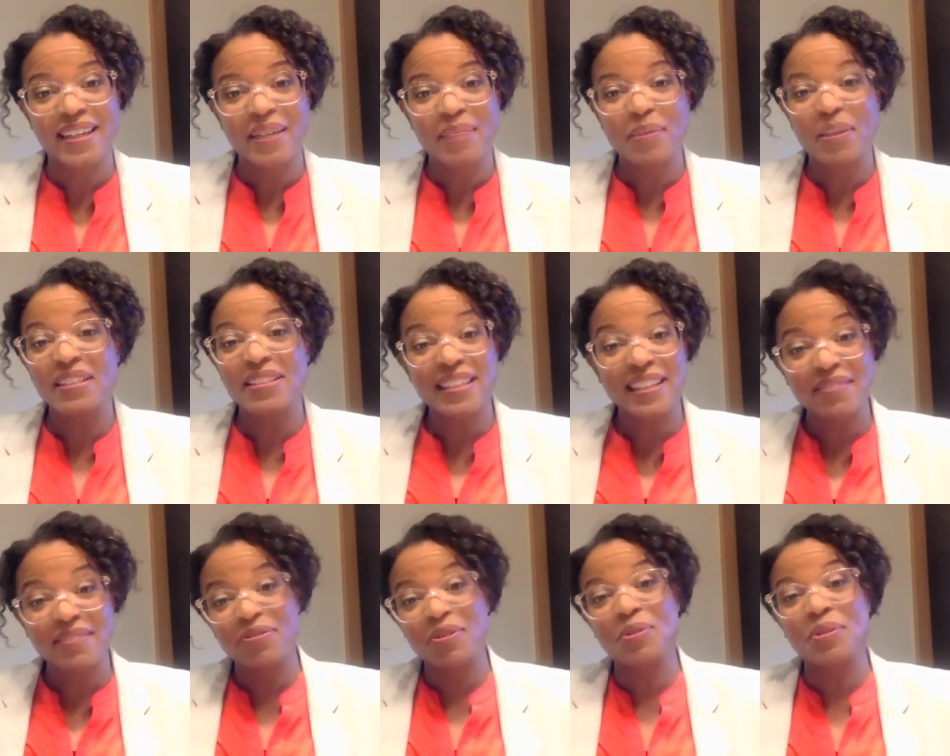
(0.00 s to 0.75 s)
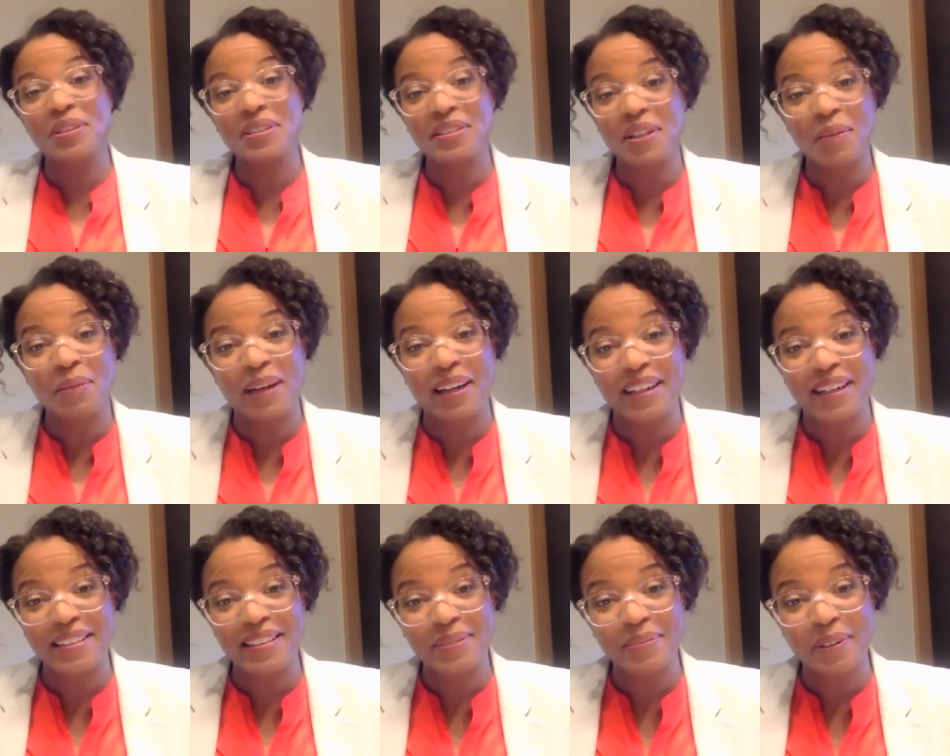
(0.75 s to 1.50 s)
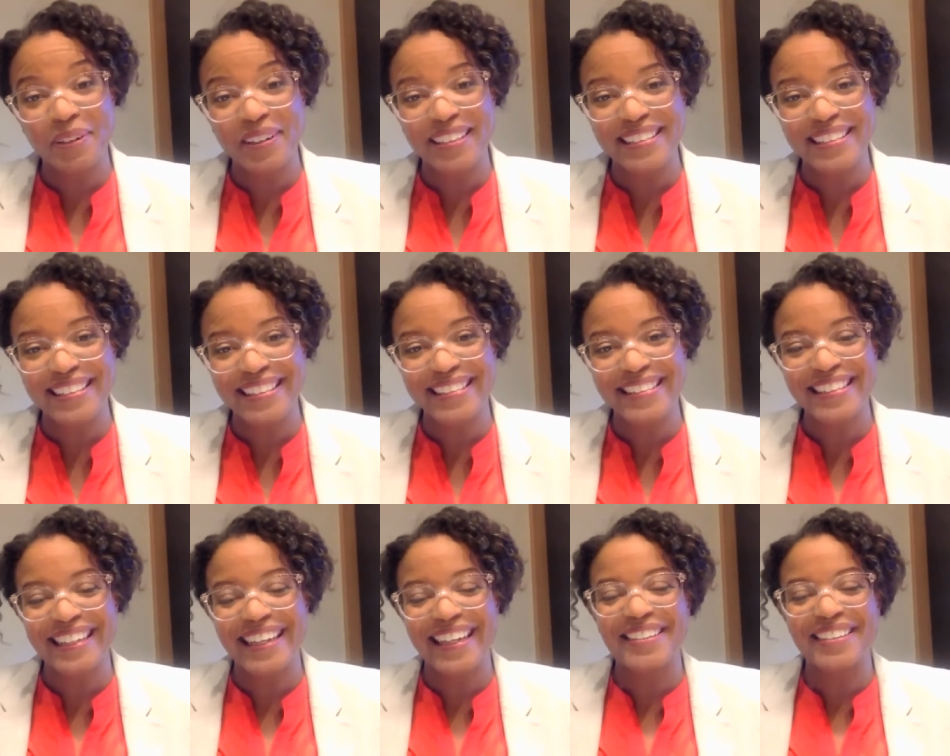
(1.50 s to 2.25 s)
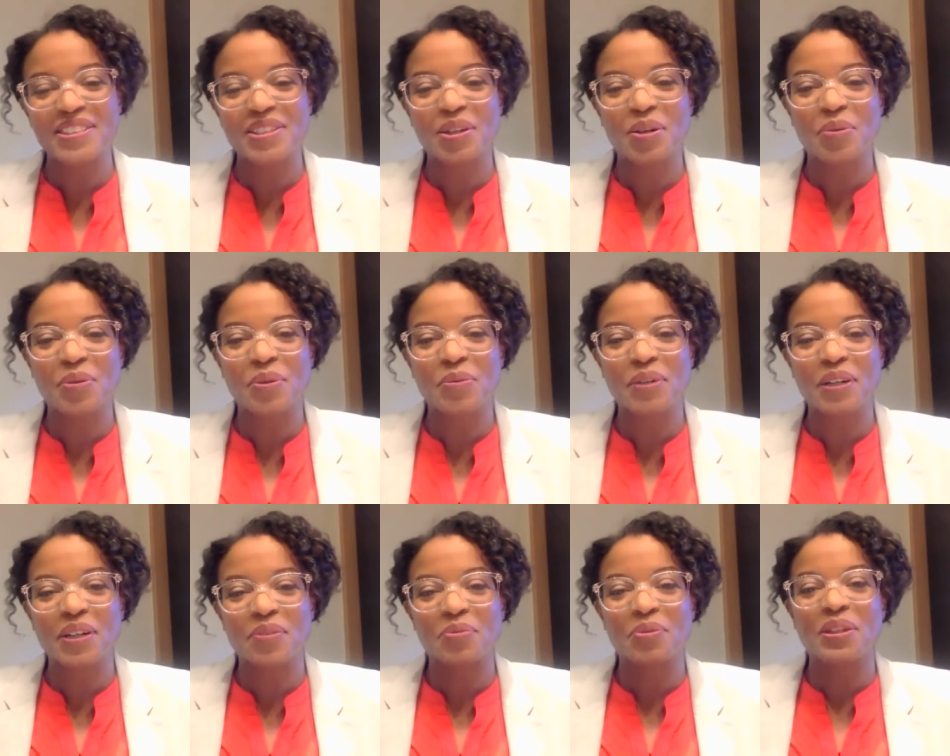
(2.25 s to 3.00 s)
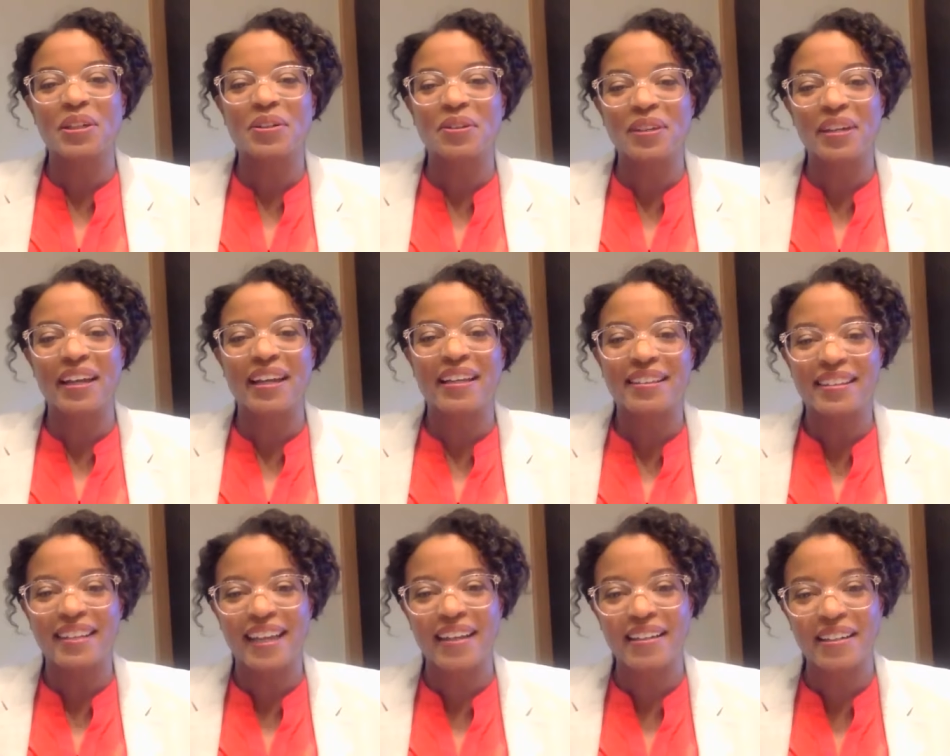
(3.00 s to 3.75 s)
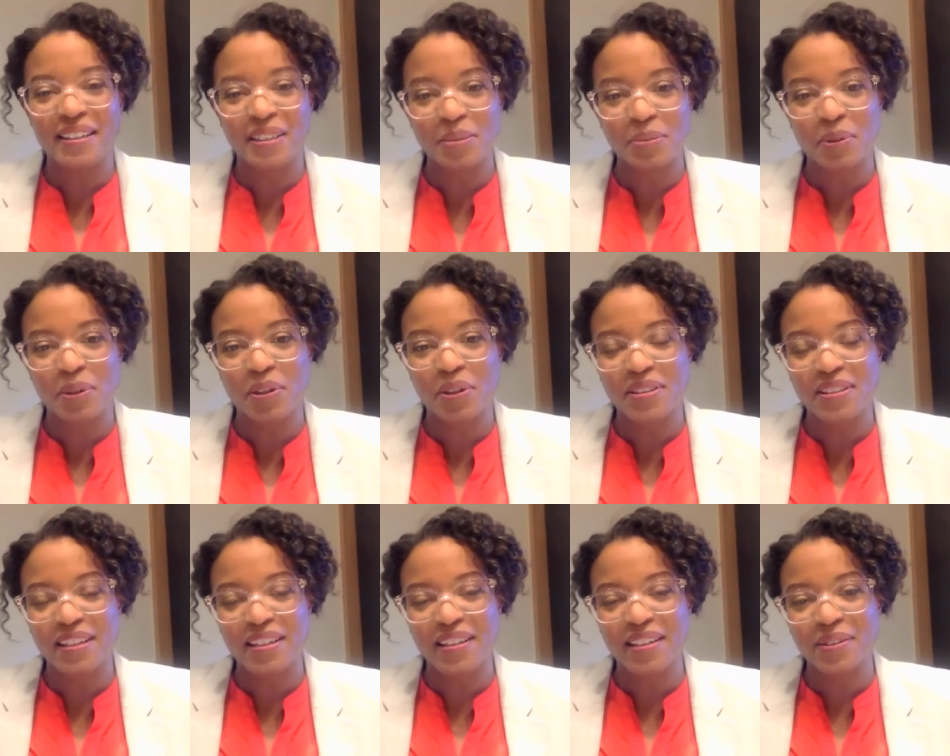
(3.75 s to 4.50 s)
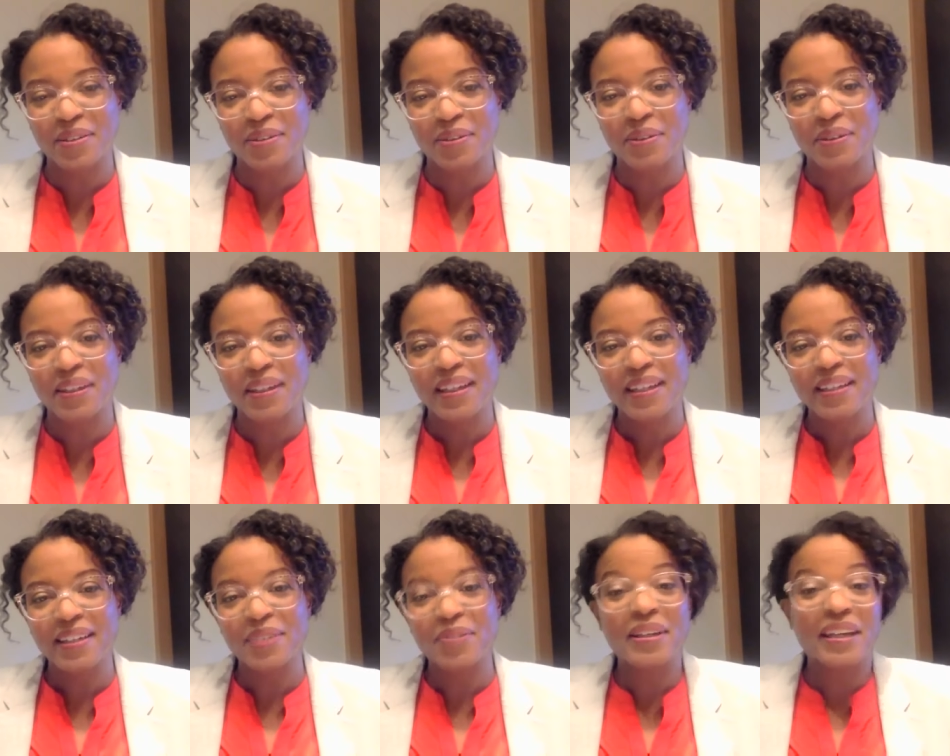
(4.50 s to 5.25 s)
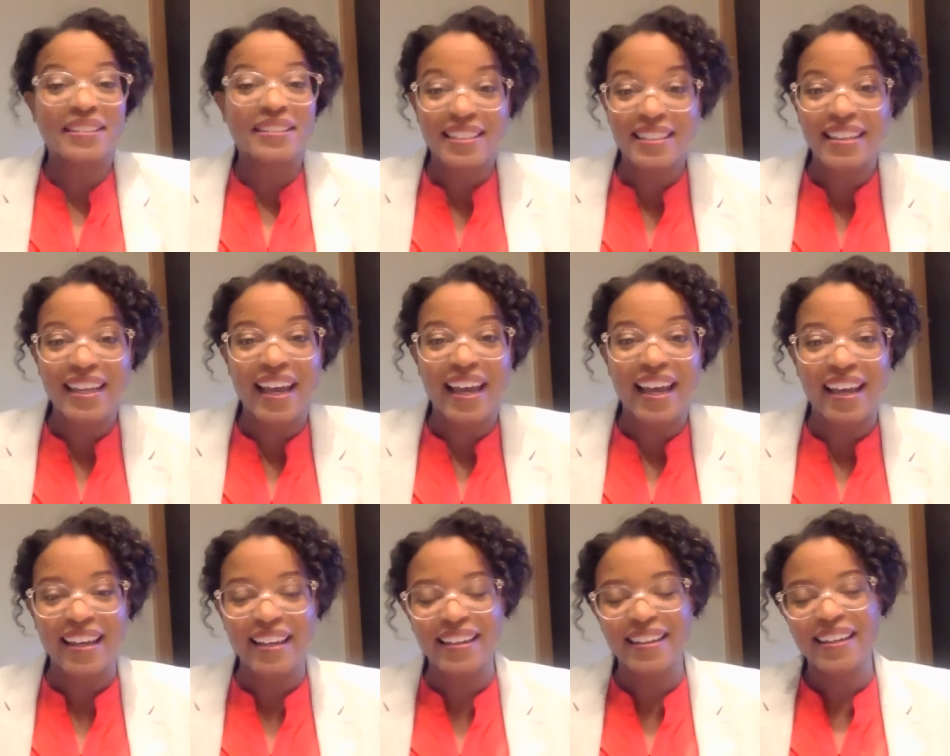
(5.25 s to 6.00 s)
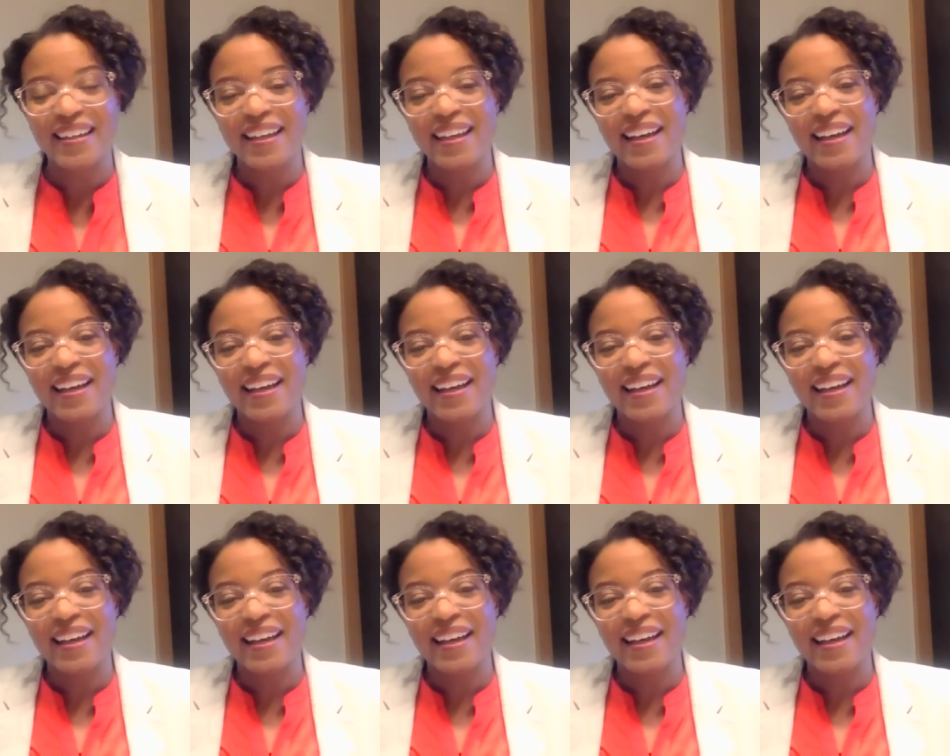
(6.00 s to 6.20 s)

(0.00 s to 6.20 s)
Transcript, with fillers: because again food is all about experiences and so we want to recreate that experience that you you get today